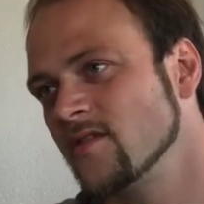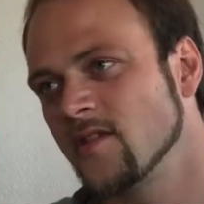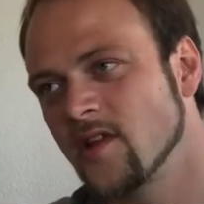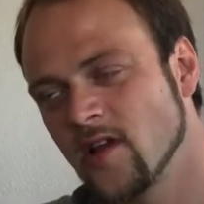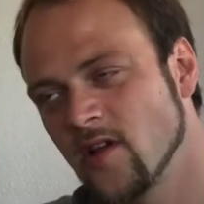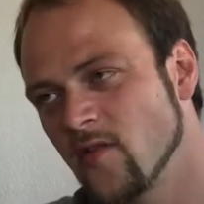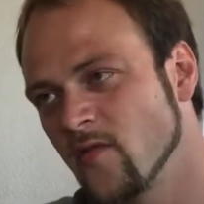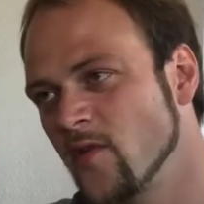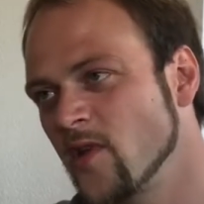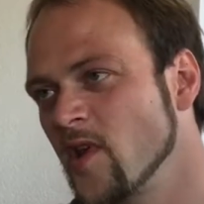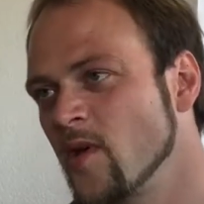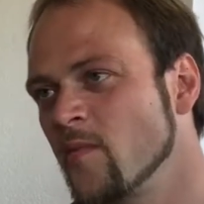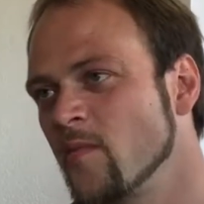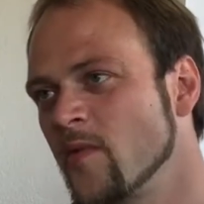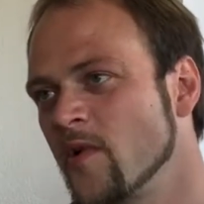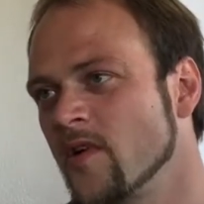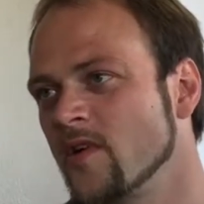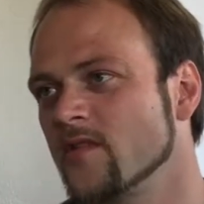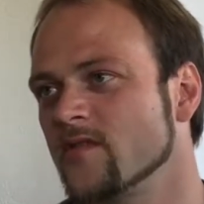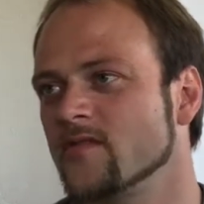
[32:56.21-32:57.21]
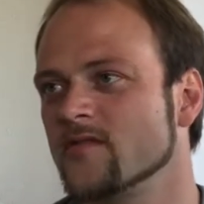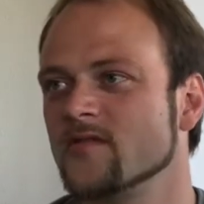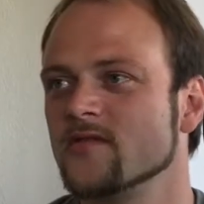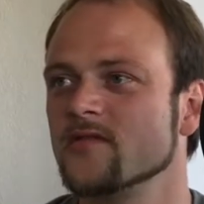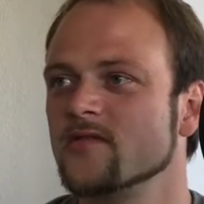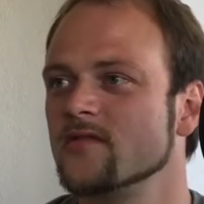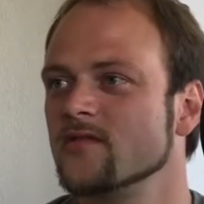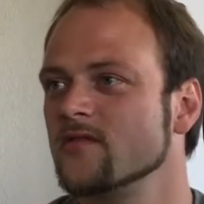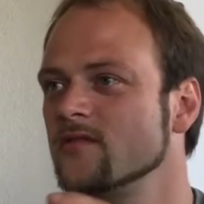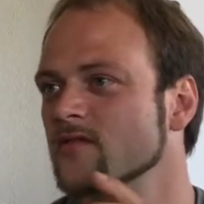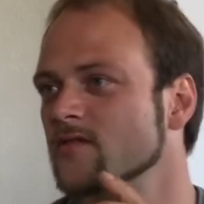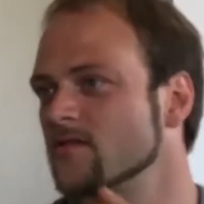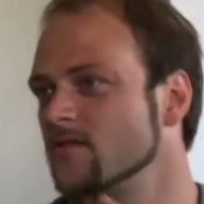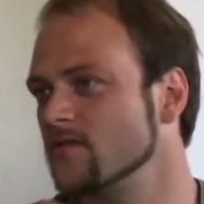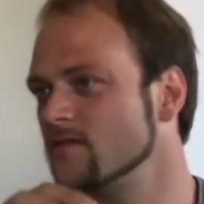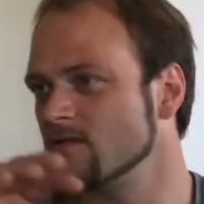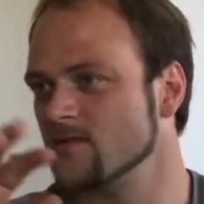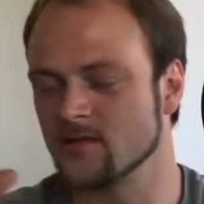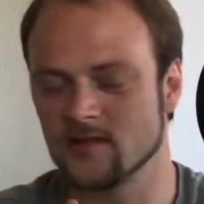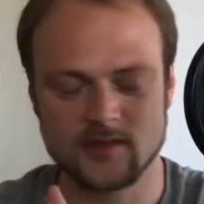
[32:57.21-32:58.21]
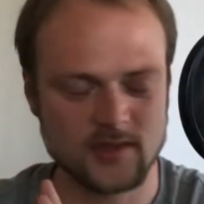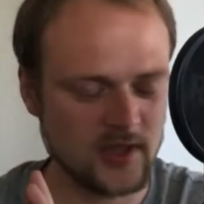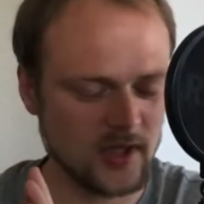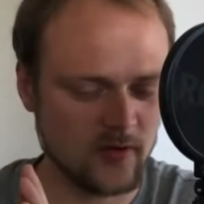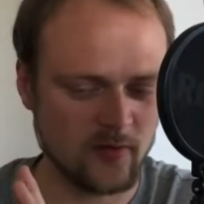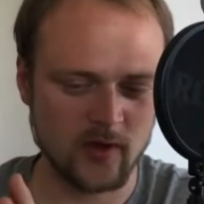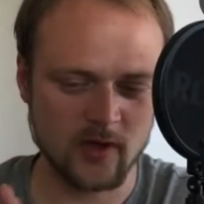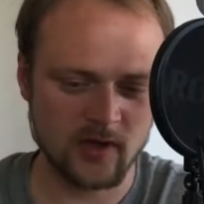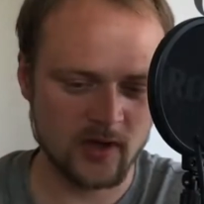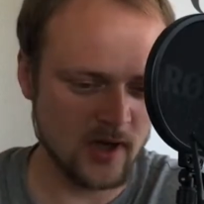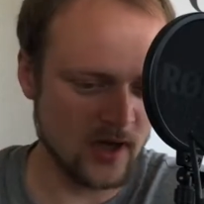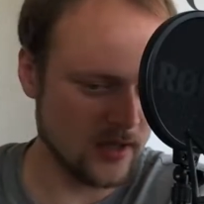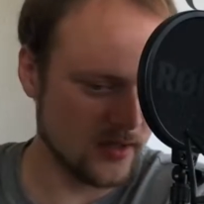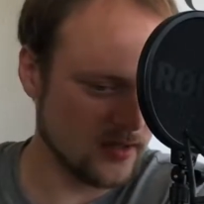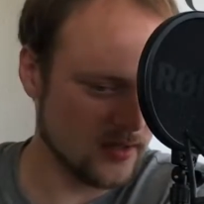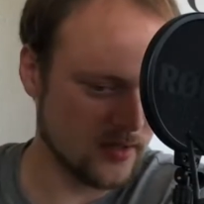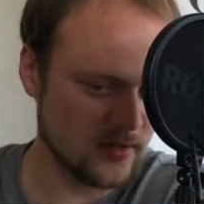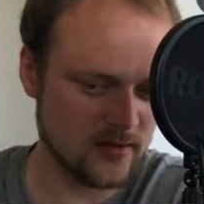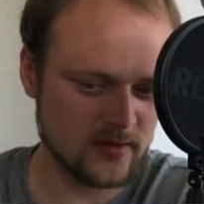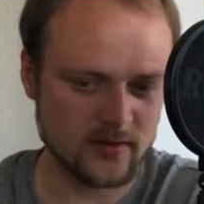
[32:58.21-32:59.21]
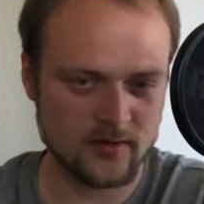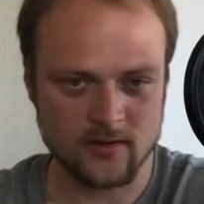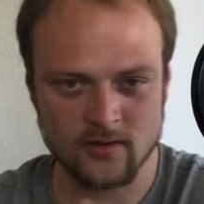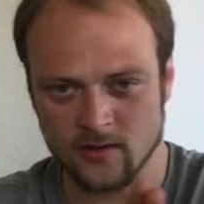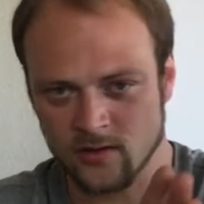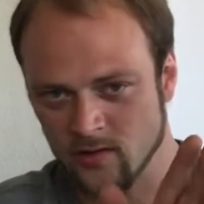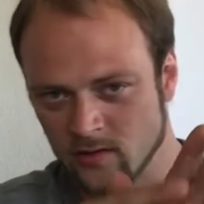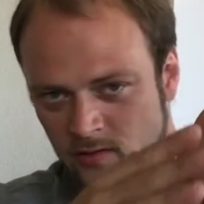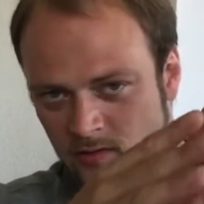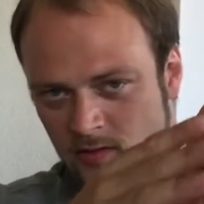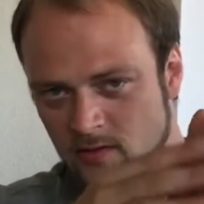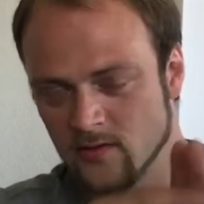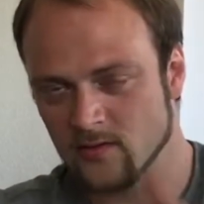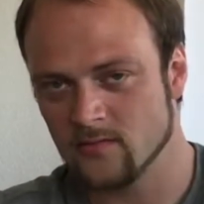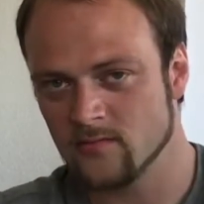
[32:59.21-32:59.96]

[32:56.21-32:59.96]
Think of a number, secret cut, you